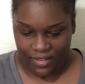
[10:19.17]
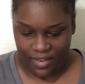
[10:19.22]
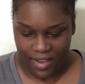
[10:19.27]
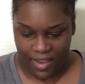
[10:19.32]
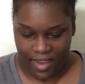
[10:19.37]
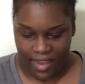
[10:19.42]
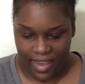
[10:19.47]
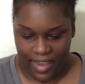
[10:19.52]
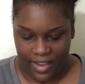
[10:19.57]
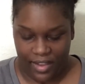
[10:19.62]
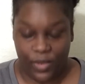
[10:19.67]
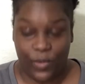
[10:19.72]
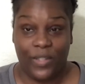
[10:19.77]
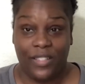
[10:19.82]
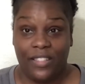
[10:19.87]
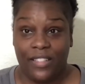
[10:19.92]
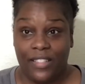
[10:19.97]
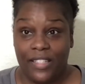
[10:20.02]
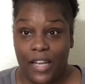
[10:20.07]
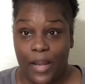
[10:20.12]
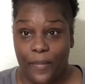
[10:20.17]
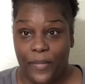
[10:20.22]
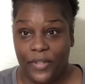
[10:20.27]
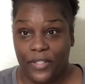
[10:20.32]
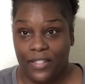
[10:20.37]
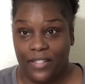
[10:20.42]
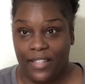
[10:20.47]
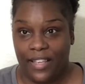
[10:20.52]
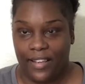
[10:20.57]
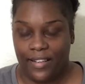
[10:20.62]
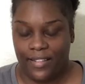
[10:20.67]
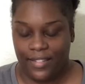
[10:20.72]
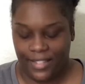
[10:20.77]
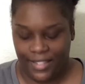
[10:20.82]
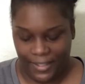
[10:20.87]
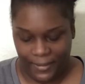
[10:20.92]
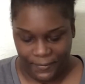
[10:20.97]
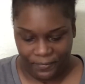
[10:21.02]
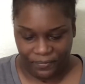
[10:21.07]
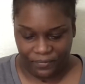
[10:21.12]
Okay, question number six.
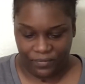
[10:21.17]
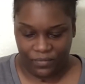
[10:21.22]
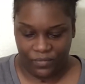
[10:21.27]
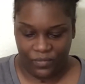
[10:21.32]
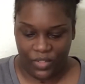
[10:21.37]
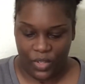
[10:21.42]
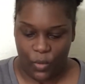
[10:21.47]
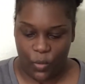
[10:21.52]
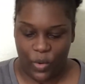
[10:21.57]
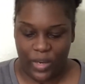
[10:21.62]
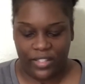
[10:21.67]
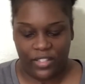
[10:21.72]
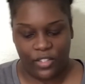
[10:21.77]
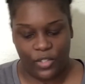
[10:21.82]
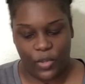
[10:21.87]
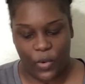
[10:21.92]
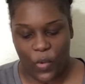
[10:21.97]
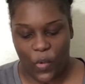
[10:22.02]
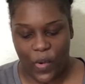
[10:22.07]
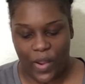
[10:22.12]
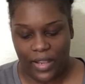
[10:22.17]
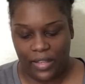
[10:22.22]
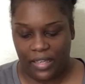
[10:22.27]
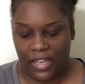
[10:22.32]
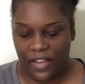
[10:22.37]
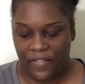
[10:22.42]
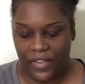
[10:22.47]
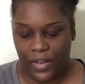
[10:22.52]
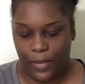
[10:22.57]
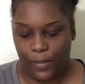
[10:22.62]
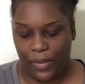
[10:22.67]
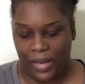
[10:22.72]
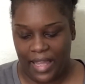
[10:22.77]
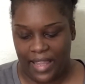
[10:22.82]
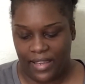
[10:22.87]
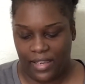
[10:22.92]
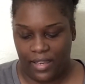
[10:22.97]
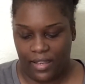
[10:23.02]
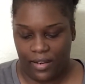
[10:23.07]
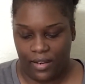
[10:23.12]
What toy, lovey
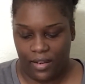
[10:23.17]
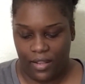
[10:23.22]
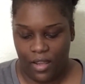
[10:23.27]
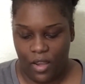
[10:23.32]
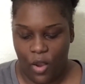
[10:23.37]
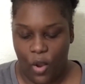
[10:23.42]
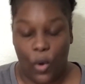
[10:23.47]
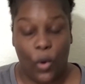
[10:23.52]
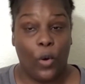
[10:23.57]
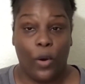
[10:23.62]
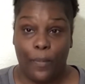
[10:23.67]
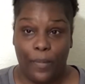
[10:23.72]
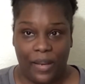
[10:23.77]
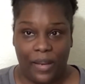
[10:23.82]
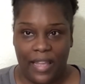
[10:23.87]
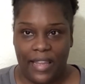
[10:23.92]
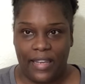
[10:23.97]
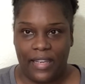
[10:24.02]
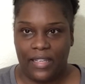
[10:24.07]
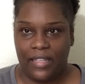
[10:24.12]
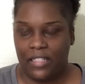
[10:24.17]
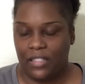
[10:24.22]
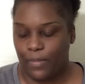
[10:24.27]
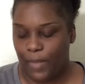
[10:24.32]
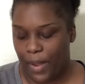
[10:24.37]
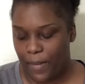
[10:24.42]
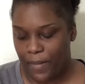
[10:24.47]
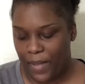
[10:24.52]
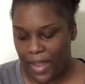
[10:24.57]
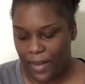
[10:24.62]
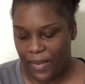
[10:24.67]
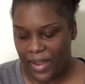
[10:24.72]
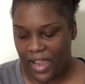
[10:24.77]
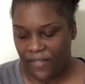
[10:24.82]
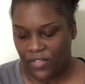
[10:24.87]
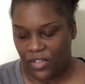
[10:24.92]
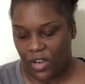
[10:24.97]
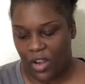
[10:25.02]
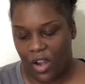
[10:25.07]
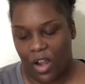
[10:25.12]
blanket, or blanket does my baby
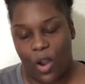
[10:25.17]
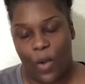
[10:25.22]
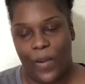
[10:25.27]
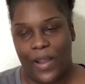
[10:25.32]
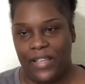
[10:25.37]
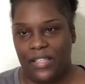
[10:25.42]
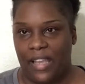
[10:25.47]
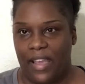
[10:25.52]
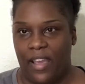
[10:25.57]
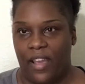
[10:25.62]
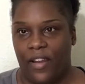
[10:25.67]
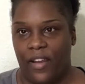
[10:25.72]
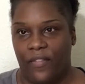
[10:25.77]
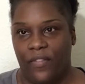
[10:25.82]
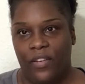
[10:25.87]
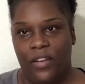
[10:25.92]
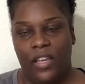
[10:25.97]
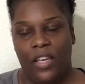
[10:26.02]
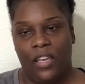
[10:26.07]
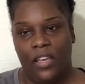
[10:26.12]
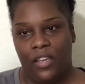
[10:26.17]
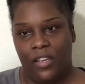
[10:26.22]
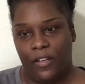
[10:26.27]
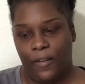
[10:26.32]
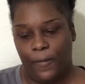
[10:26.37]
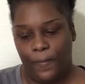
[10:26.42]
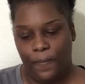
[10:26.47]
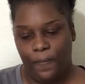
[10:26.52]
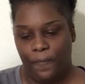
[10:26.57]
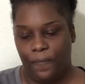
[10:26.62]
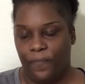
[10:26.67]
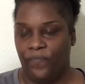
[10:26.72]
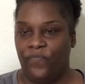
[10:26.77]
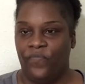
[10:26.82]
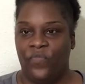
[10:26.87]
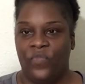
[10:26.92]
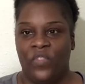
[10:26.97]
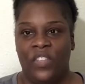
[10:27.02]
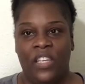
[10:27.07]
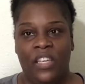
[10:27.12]
have to always have? Him,
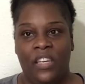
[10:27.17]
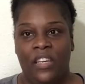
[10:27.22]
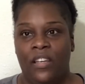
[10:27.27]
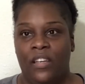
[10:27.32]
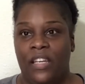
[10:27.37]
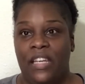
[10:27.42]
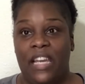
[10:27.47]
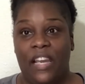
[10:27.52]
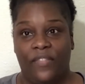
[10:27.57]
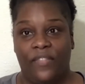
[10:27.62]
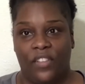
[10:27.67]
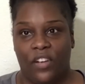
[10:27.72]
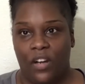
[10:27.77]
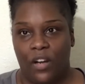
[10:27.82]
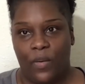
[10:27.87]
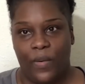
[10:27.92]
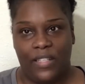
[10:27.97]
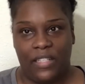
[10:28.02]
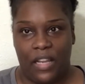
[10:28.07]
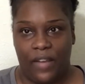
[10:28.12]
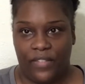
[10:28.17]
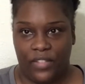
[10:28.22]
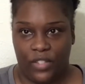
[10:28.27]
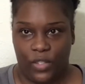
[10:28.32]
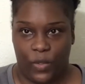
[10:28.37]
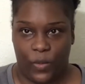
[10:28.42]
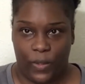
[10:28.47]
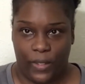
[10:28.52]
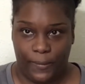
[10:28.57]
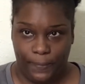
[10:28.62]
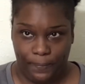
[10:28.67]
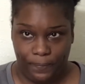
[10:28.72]
he have to always have a toy.